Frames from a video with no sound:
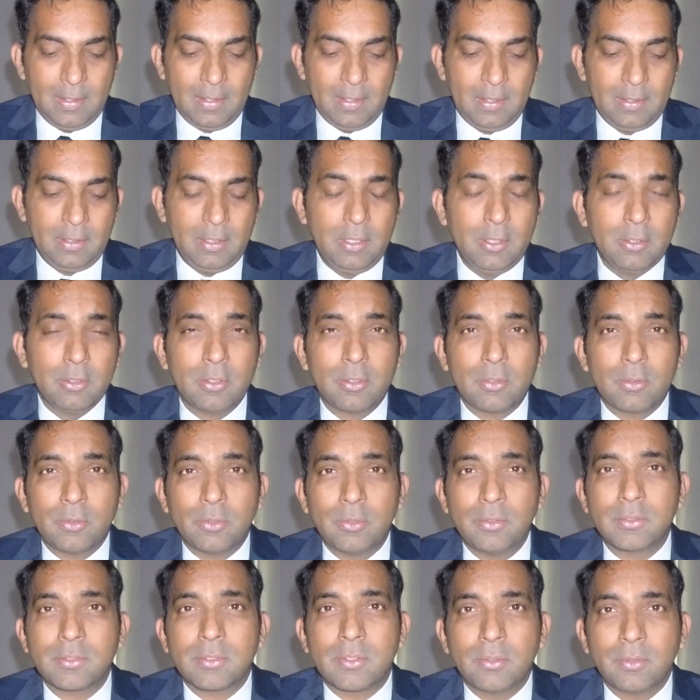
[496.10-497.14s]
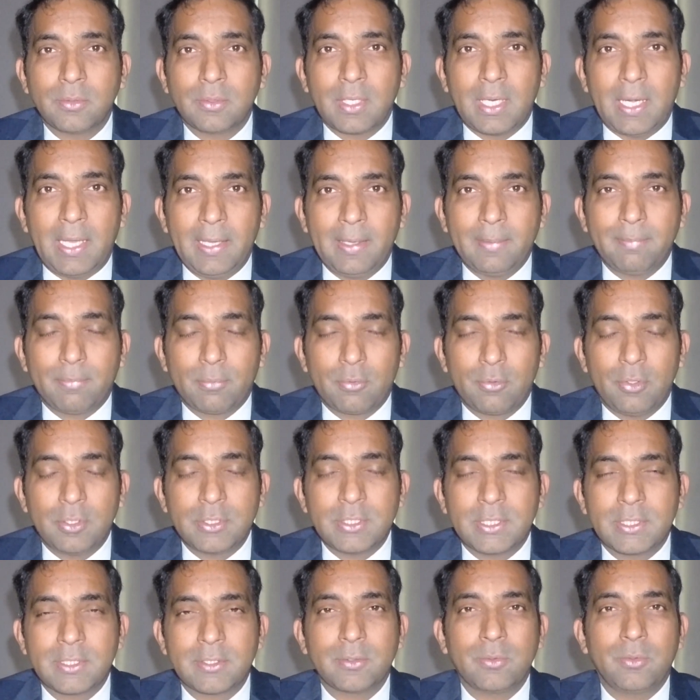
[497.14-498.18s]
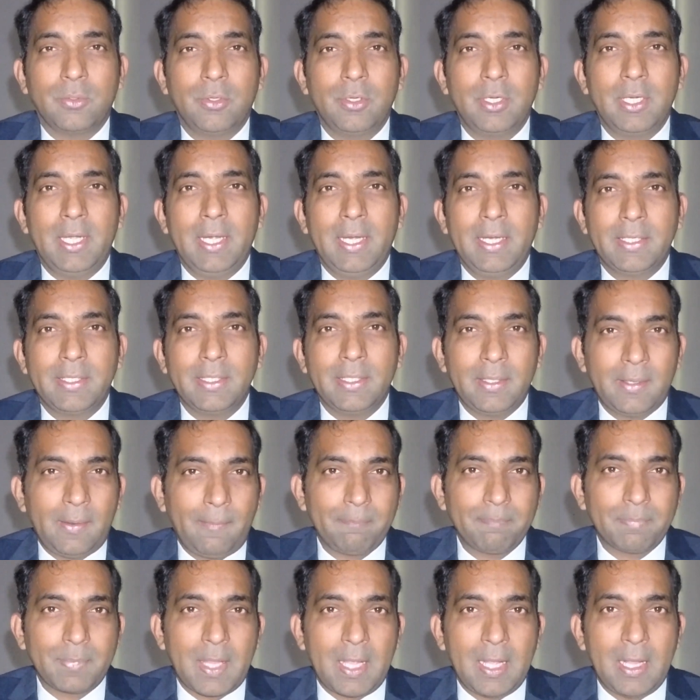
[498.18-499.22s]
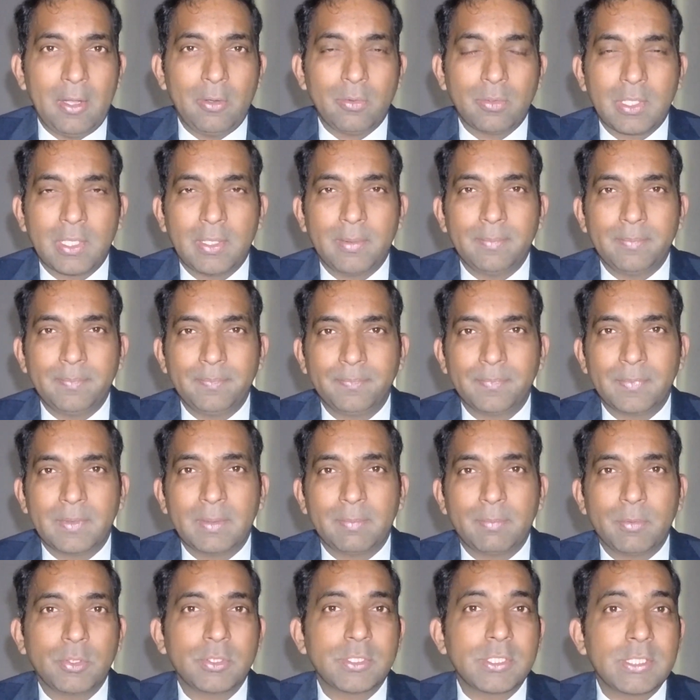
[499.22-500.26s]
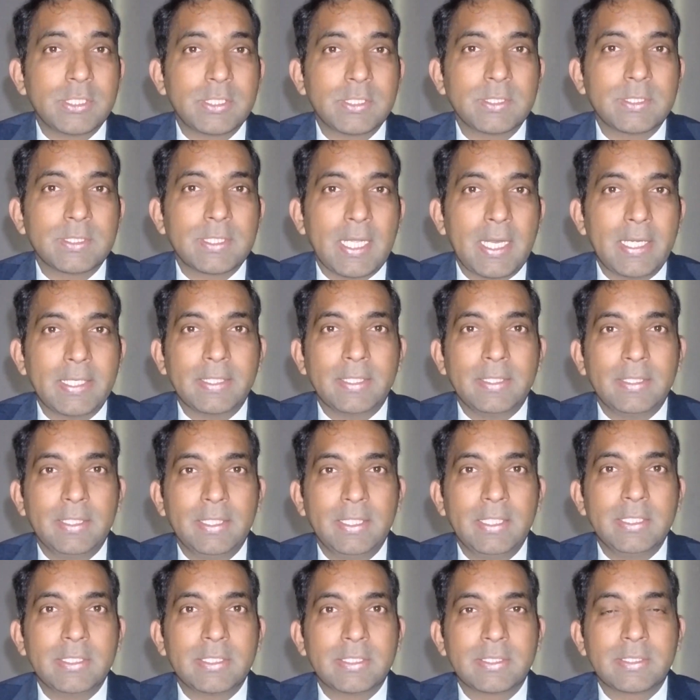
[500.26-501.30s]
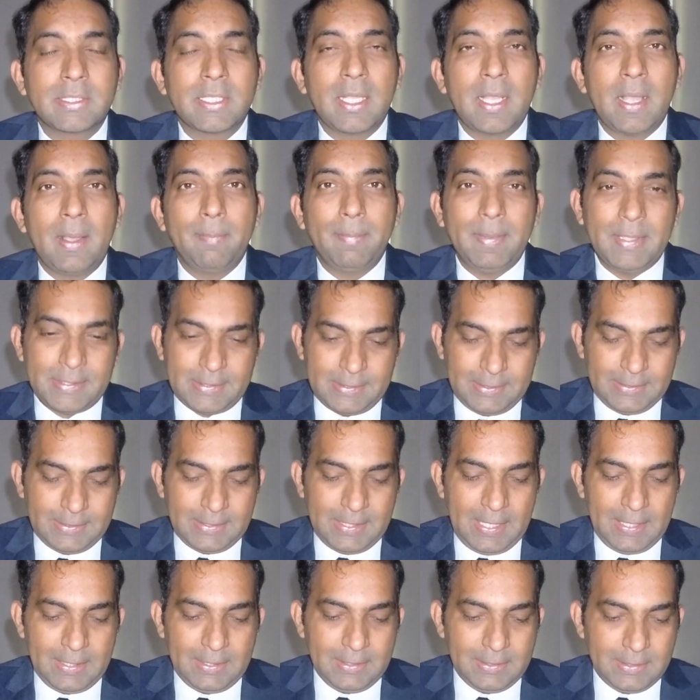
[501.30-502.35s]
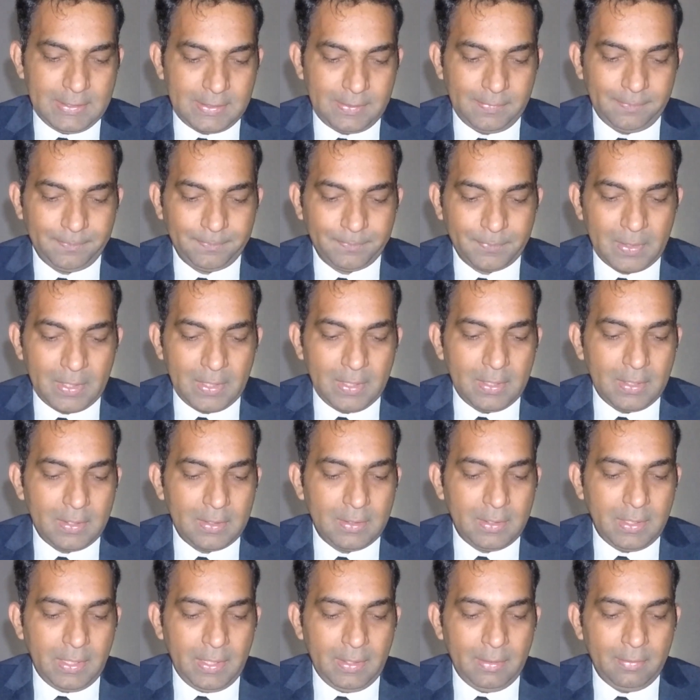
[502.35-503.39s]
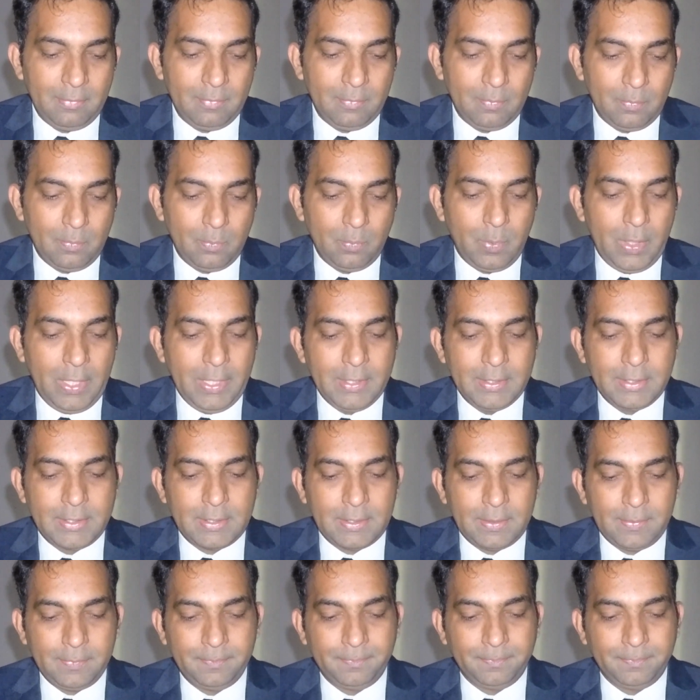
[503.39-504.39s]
your roles look like project coordinator. How come the position title is business analyst? They went